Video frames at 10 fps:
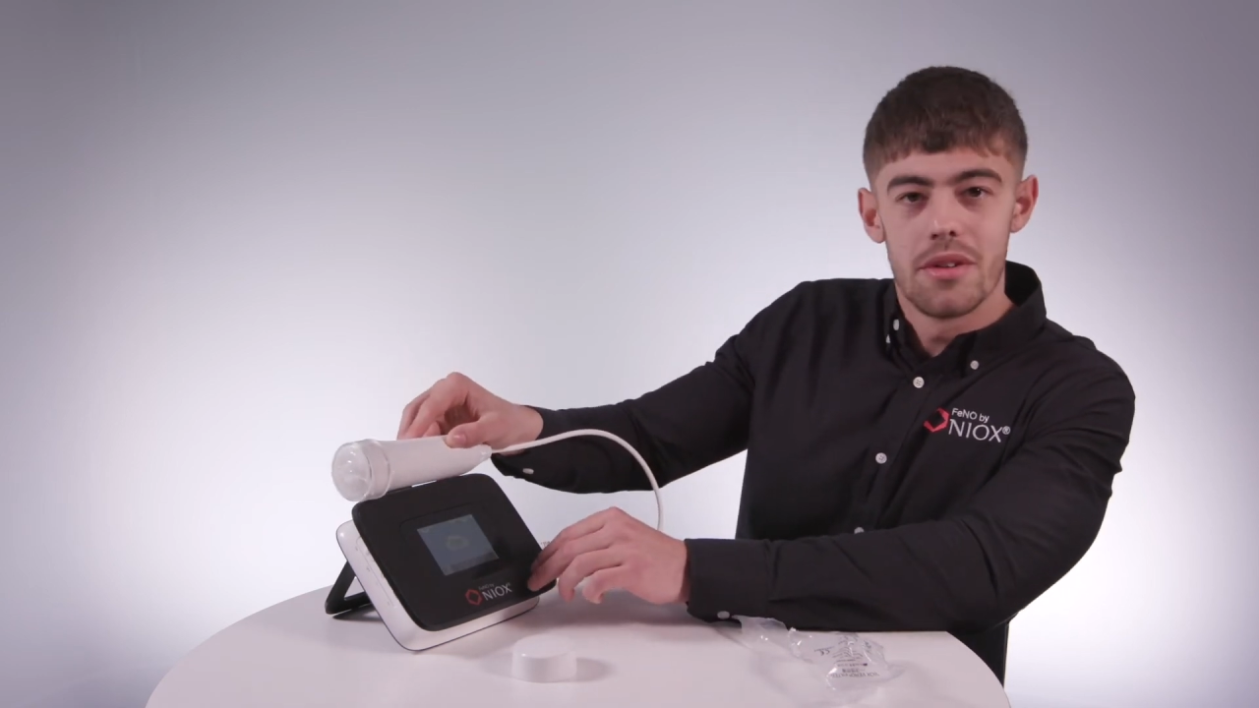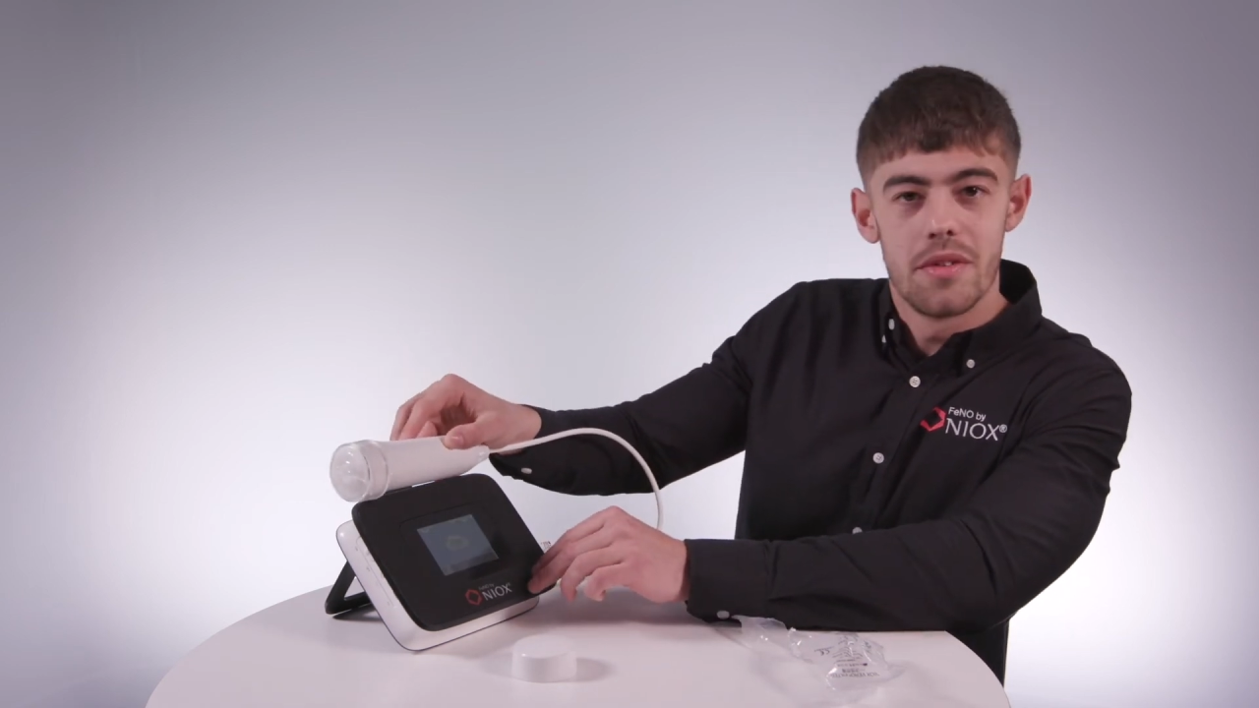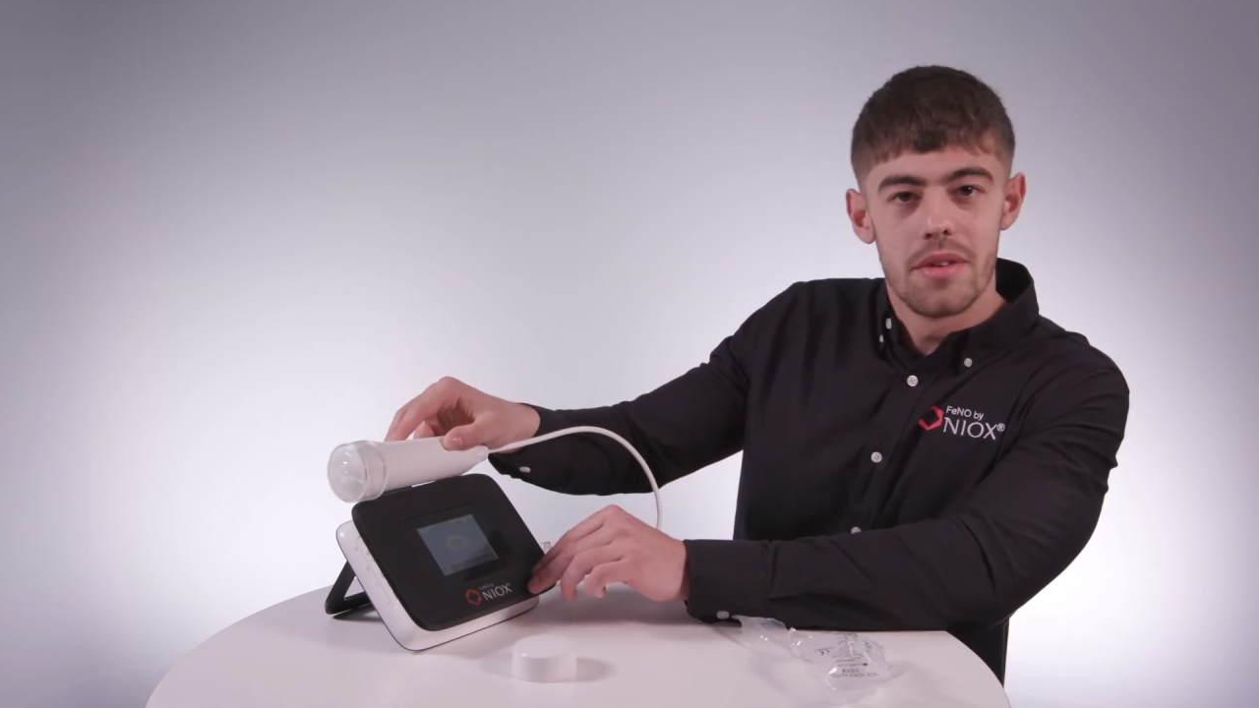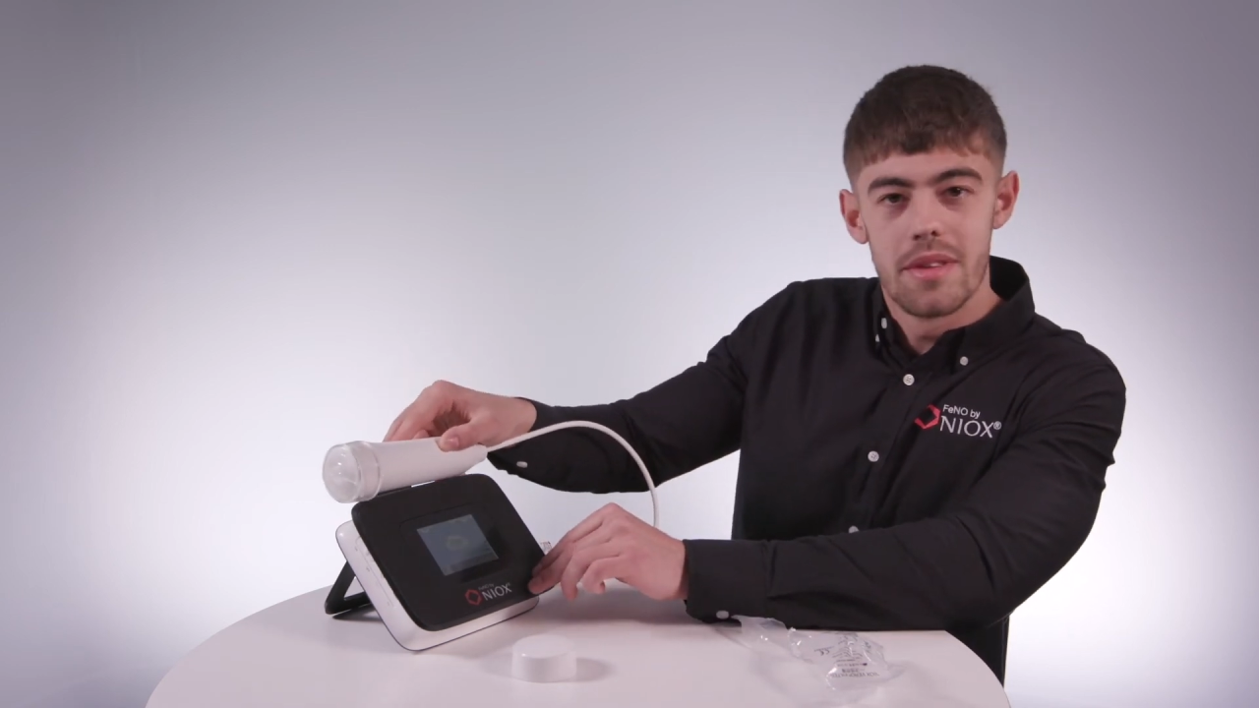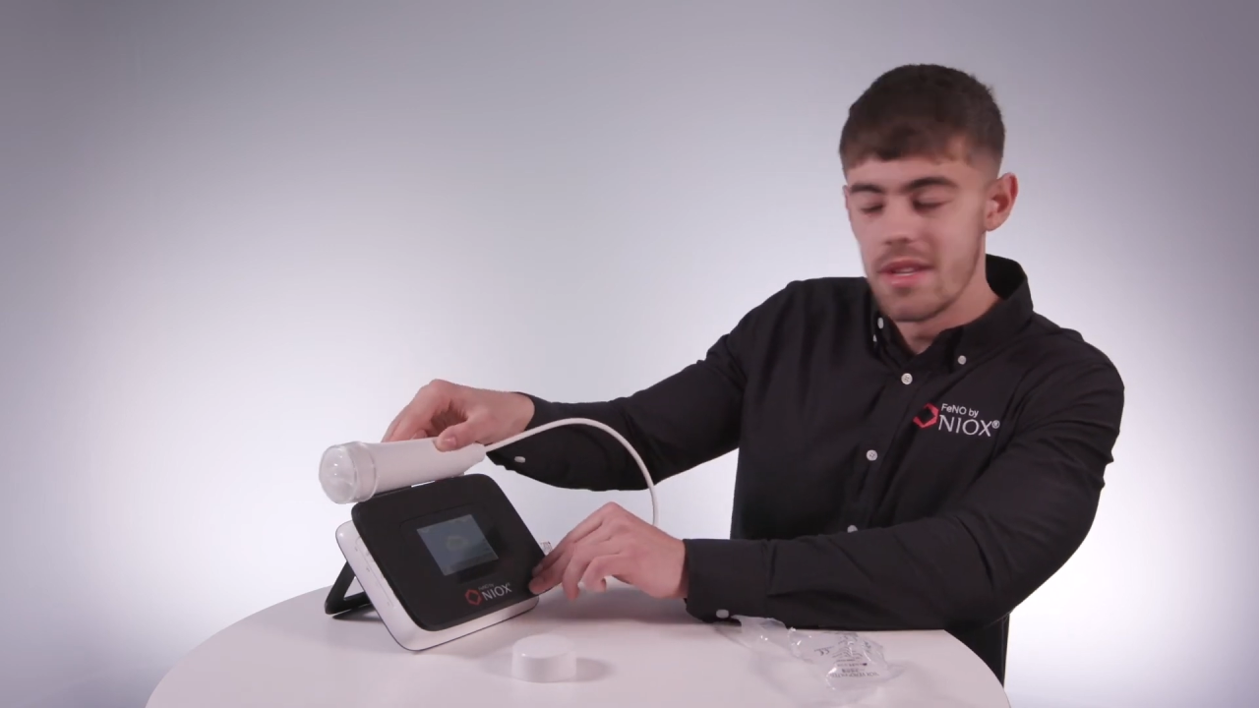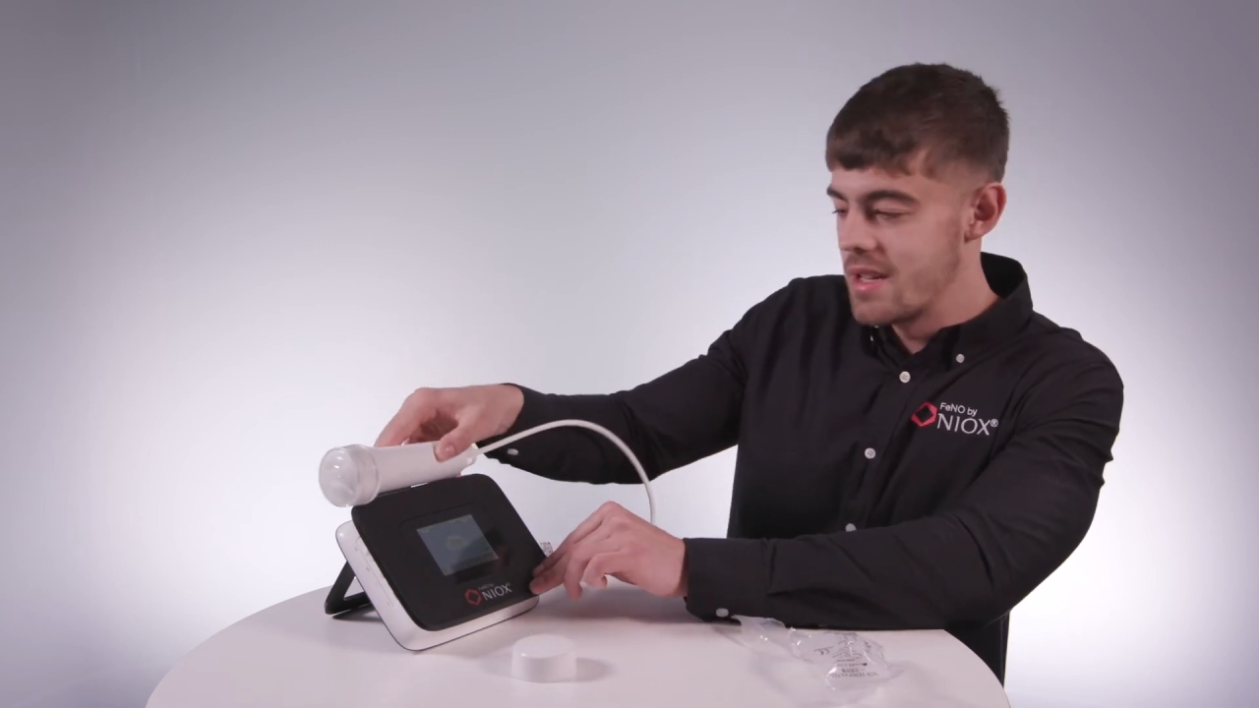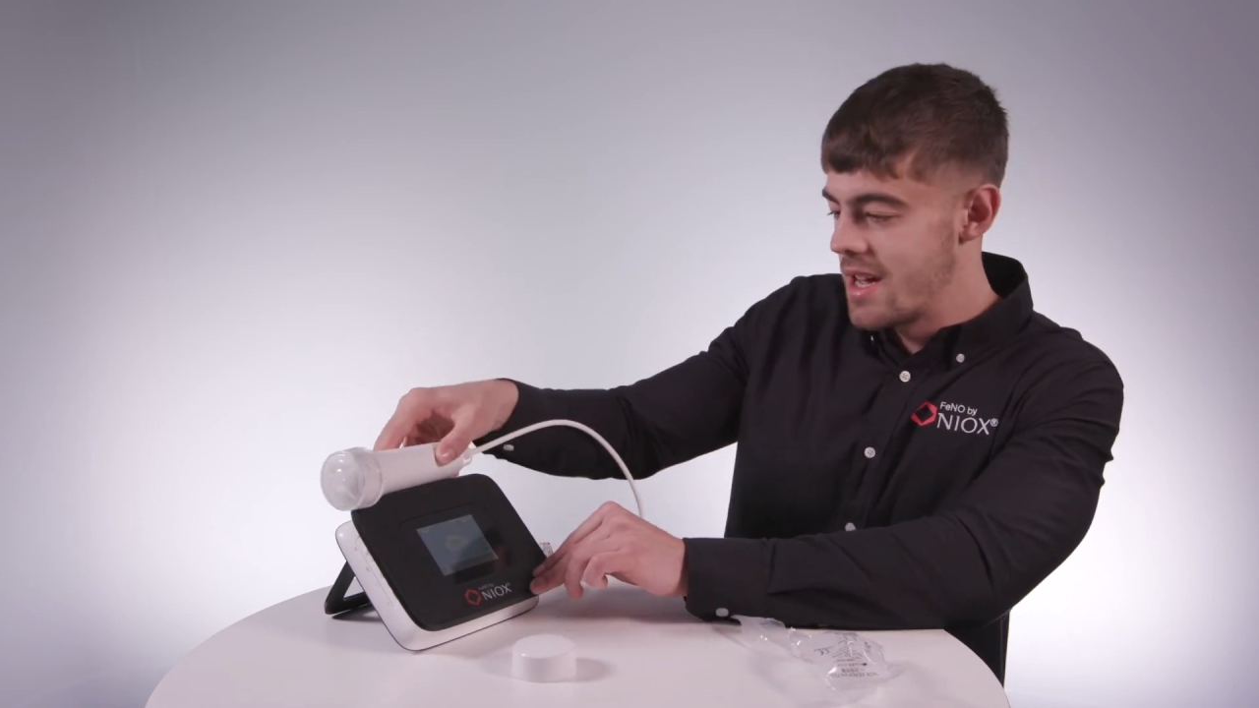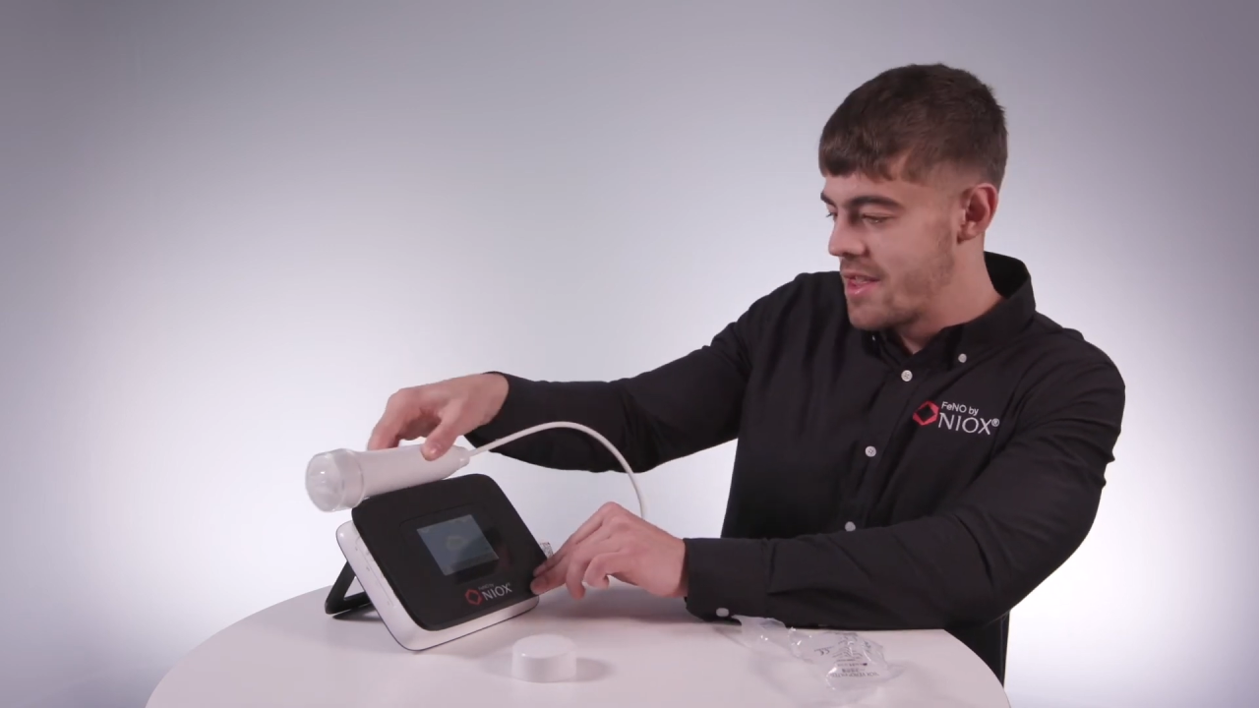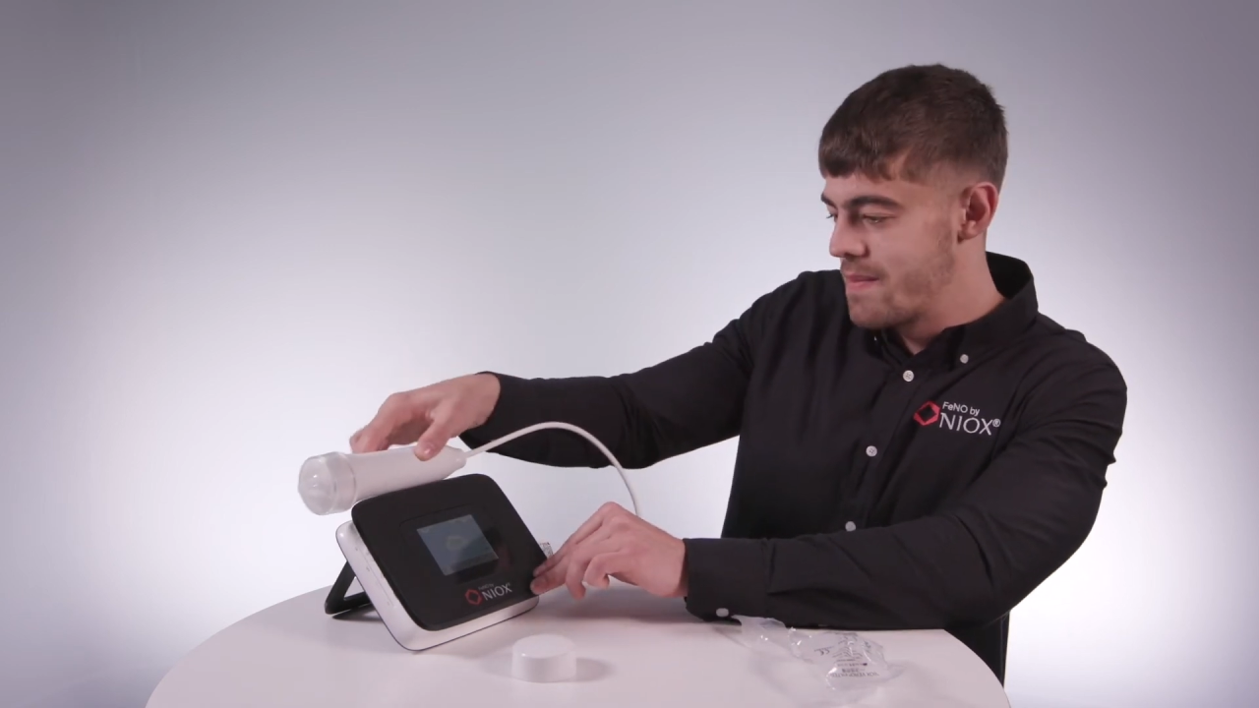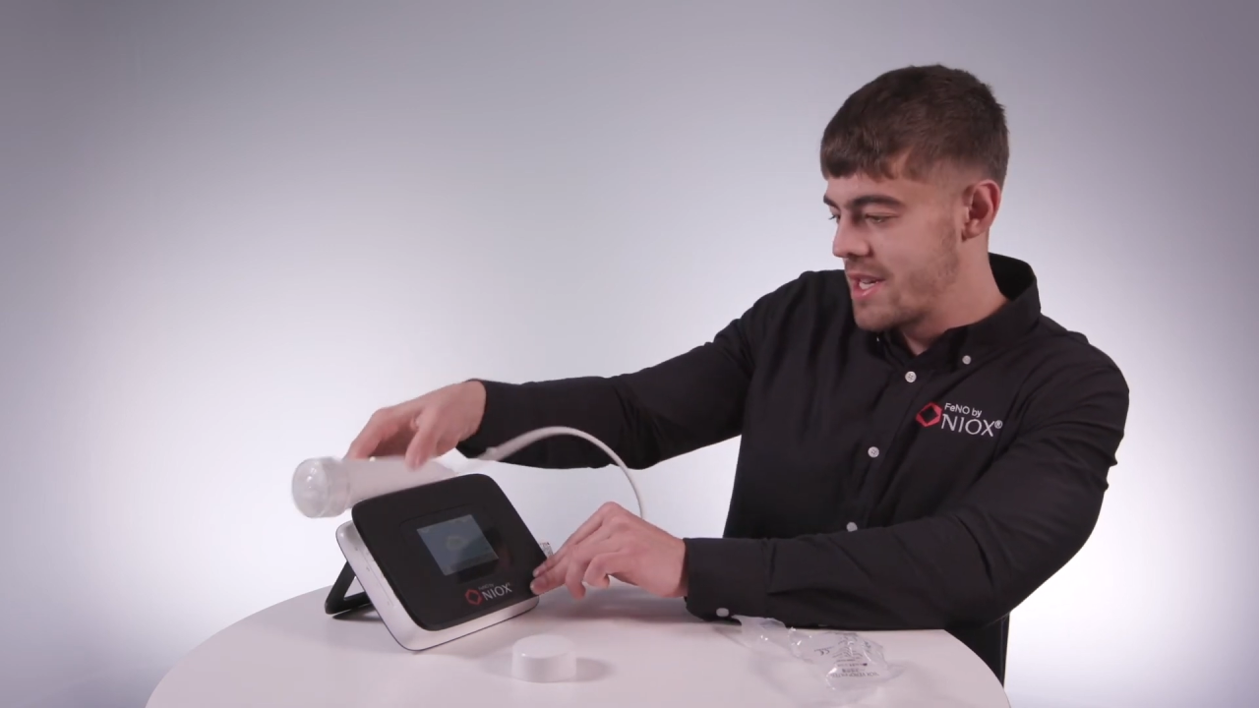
the